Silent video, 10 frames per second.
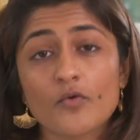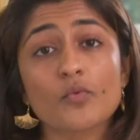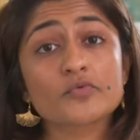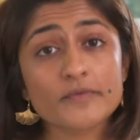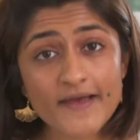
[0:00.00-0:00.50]

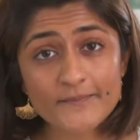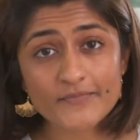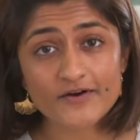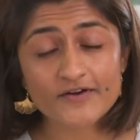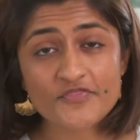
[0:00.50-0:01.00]
we'll
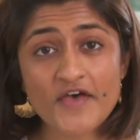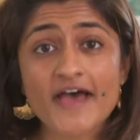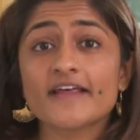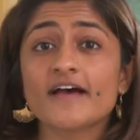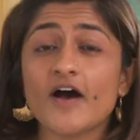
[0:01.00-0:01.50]
remember
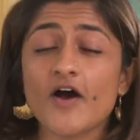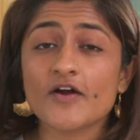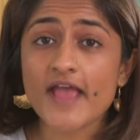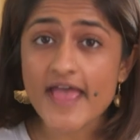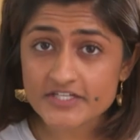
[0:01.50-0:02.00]
that
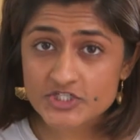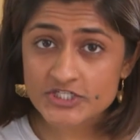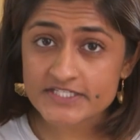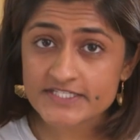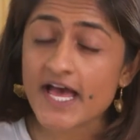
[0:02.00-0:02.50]
our
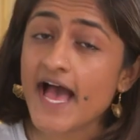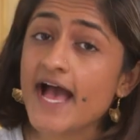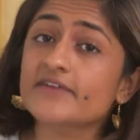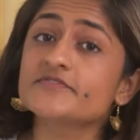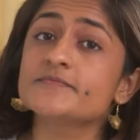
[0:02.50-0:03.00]
edges
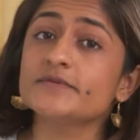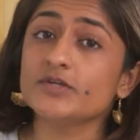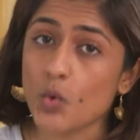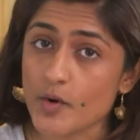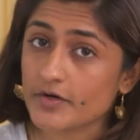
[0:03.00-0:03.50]
have to be
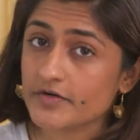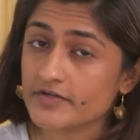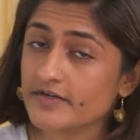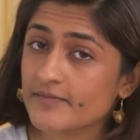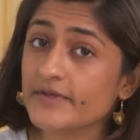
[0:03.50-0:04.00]
ordered
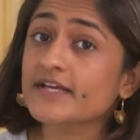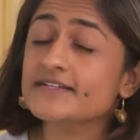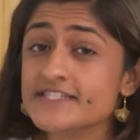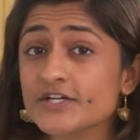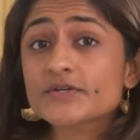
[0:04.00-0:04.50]

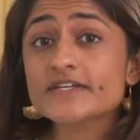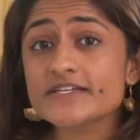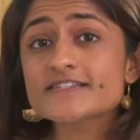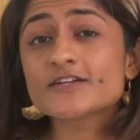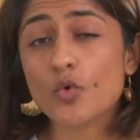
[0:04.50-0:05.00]
because there
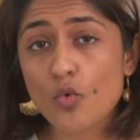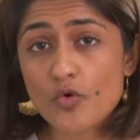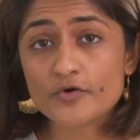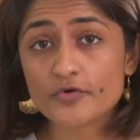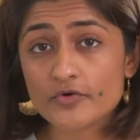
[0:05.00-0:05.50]
is an
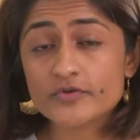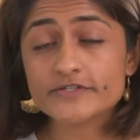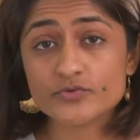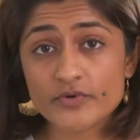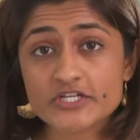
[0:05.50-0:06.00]
order
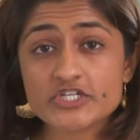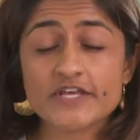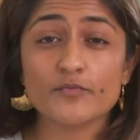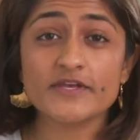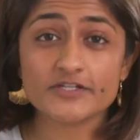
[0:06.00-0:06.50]
to which
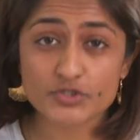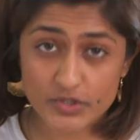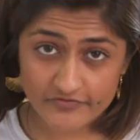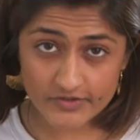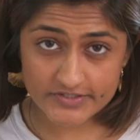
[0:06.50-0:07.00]
we can
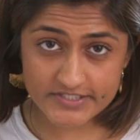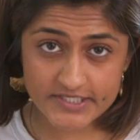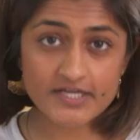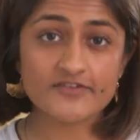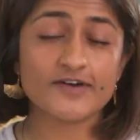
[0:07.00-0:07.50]
traverse
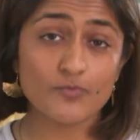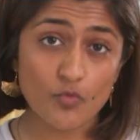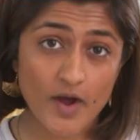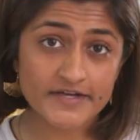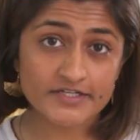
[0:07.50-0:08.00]
from
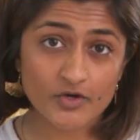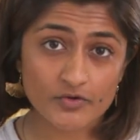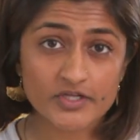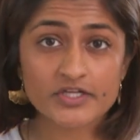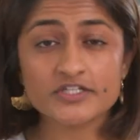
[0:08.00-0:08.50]
one
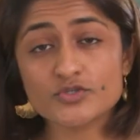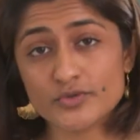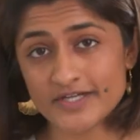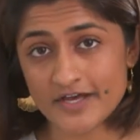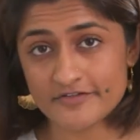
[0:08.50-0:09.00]
node to
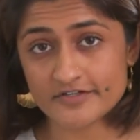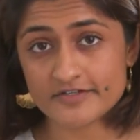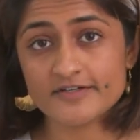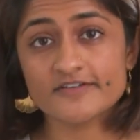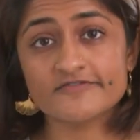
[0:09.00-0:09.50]

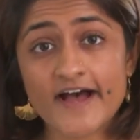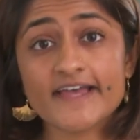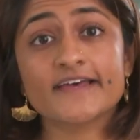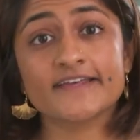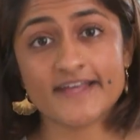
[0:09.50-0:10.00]
another
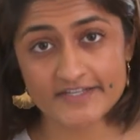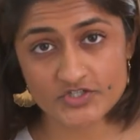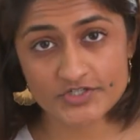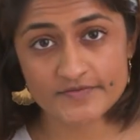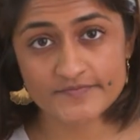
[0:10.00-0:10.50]
via an
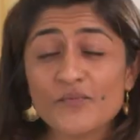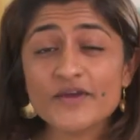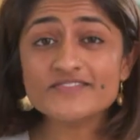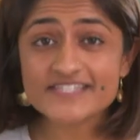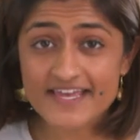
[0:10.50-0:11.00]
edge
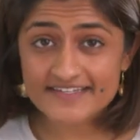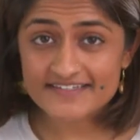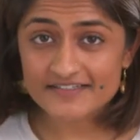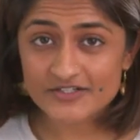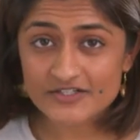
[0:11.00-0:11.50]
we've
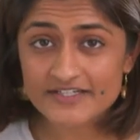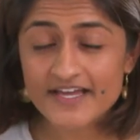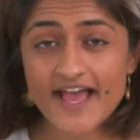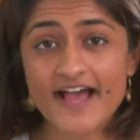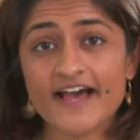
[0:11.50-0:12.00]
taken a look
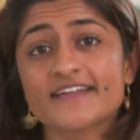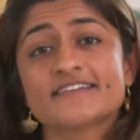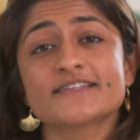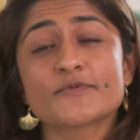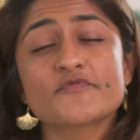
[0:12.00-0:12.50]

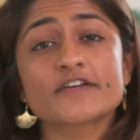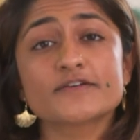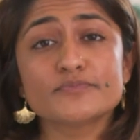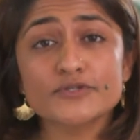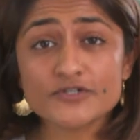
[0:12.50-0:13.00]
at some of the
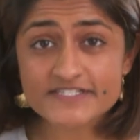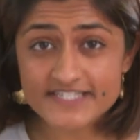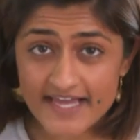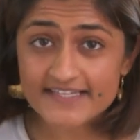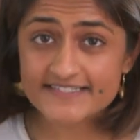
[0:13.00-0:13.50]
computer
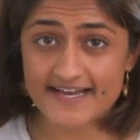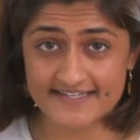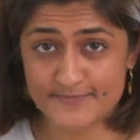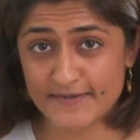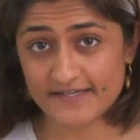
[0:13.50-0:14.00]
science
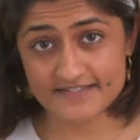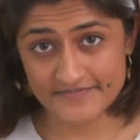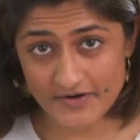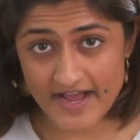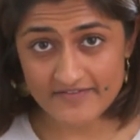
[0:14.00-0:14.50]
aspects
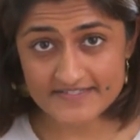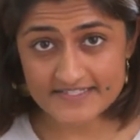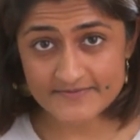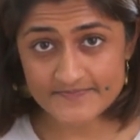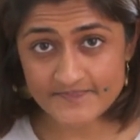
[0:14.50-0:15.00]
of
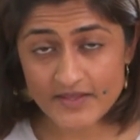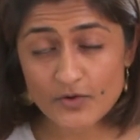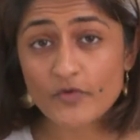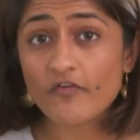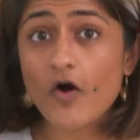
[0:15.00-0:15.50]
graphs.
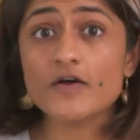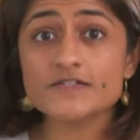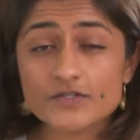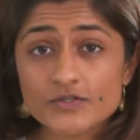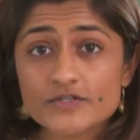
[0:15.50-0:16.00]
We've
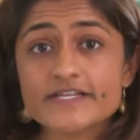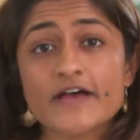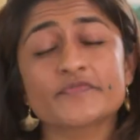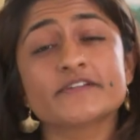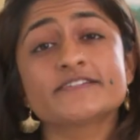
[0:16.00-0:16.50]
also looked
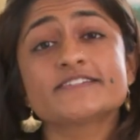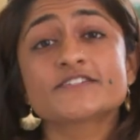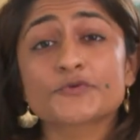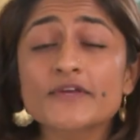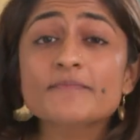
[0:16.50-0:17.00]
at the
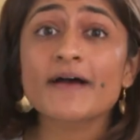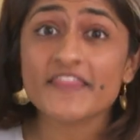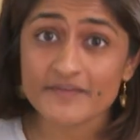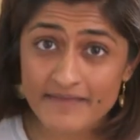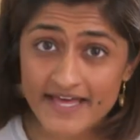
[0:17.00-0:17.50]
discrete
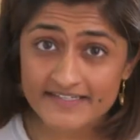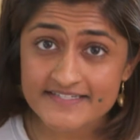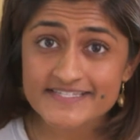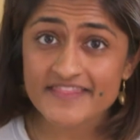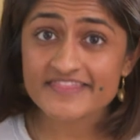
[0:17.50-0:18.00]

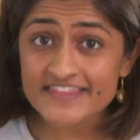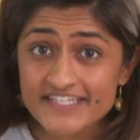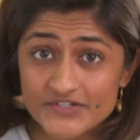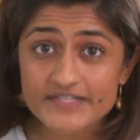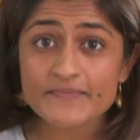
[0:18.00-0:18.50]
mathematics and
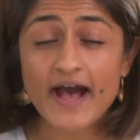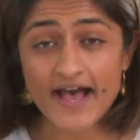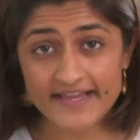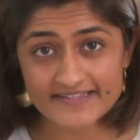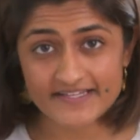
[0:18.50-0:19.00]
theory
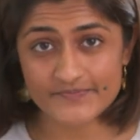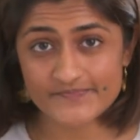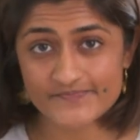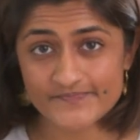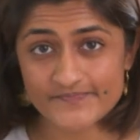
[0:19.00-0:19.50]
behind them.
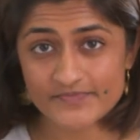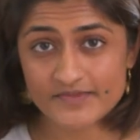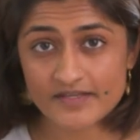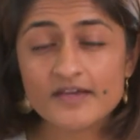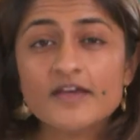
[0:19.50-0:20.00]

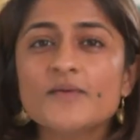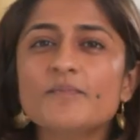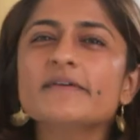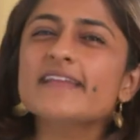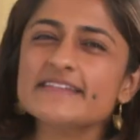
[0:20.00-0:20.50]

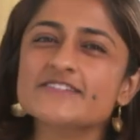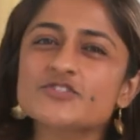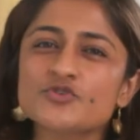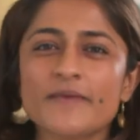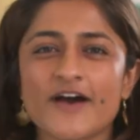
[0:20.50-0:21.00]
But let's
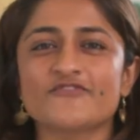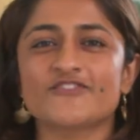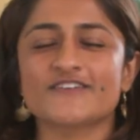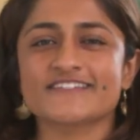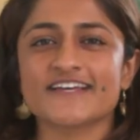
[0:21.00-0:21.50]
zoom out
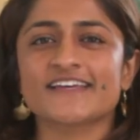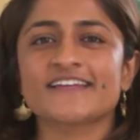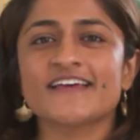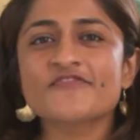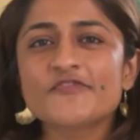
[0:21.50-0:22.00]
for a
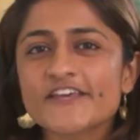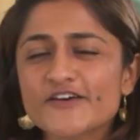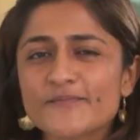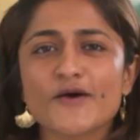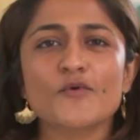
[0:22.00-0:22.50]
second and think
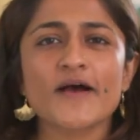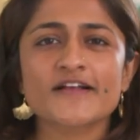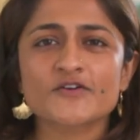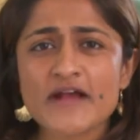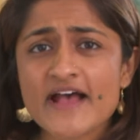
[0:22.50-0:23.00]
about why
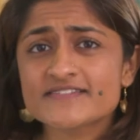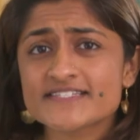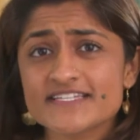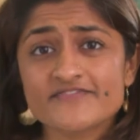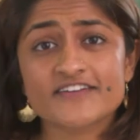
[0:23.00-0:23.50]

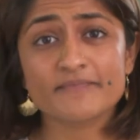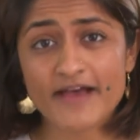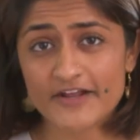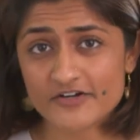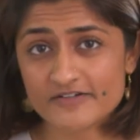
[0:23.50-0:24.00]
graphs even
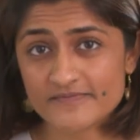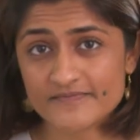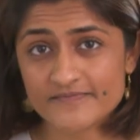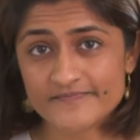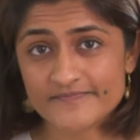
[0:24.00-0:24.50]
matter.
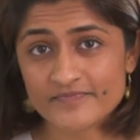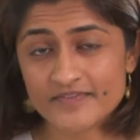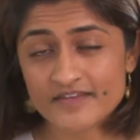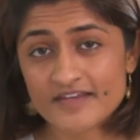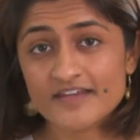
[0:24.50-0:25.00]

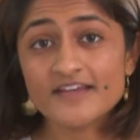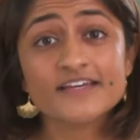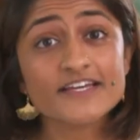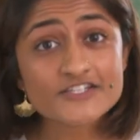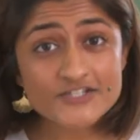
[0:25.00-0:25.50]

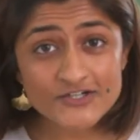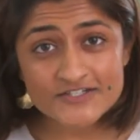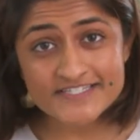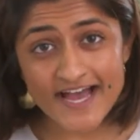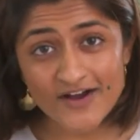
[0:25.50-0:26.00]
It
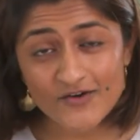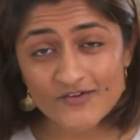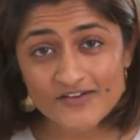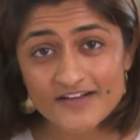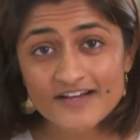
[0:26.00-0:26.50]
turns
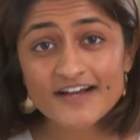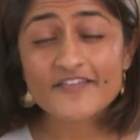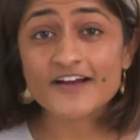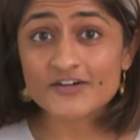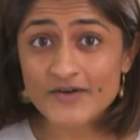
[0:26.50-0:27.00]
out
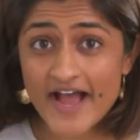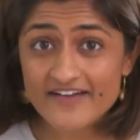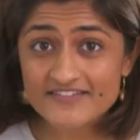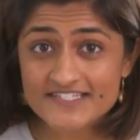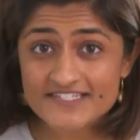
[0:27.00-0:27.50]
that
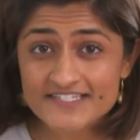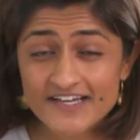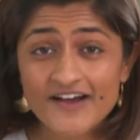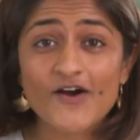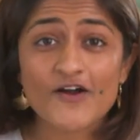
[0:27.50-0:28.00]
graphs
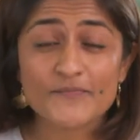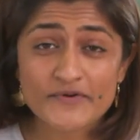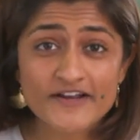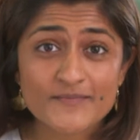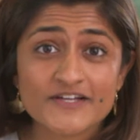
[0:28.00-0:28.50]
are
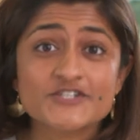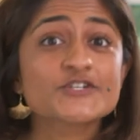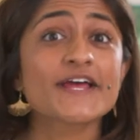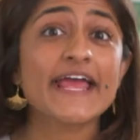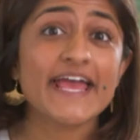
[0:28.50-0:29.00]
pretty much
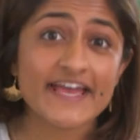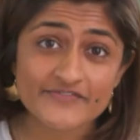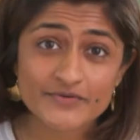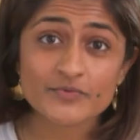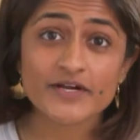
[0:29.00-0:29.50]

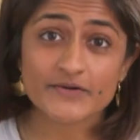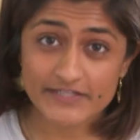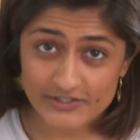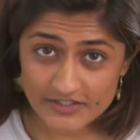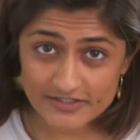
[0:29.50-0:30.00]
everywhere we
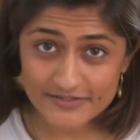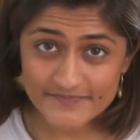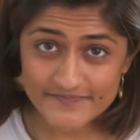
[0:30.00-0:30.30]
look.